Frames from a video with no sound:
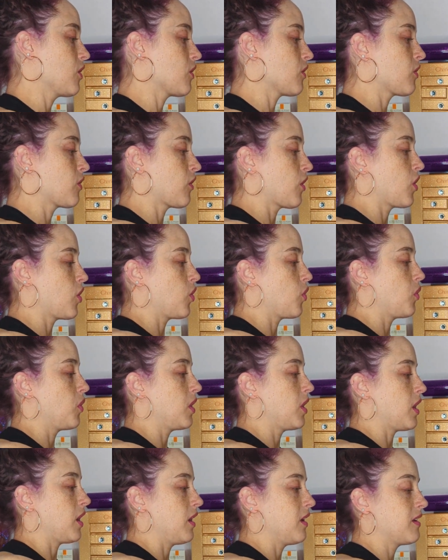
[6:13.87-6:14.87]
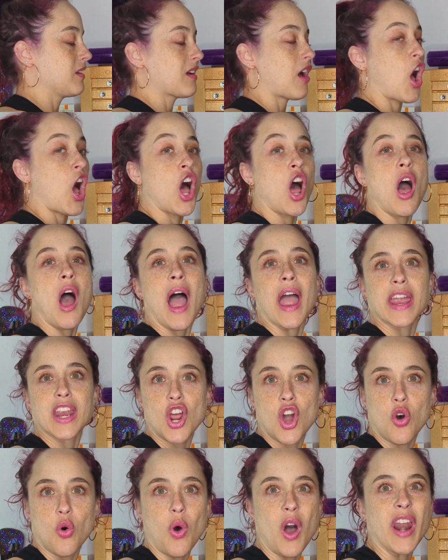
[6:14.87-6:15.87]
So, I
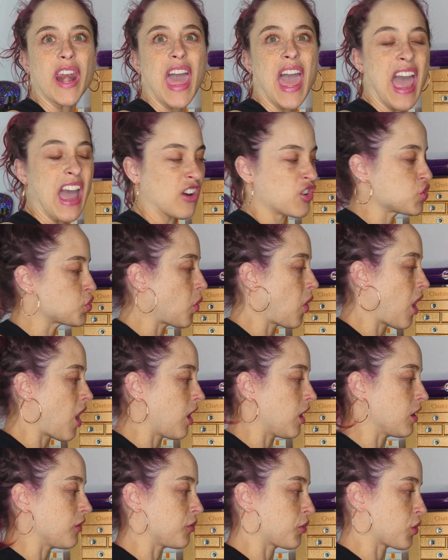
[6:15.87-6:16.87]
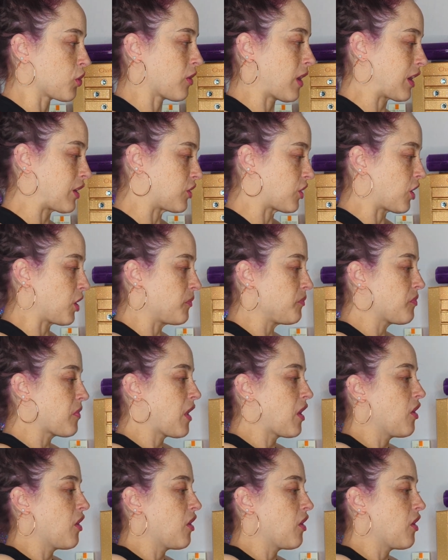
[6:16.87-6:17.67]
know, an actual olive corrector.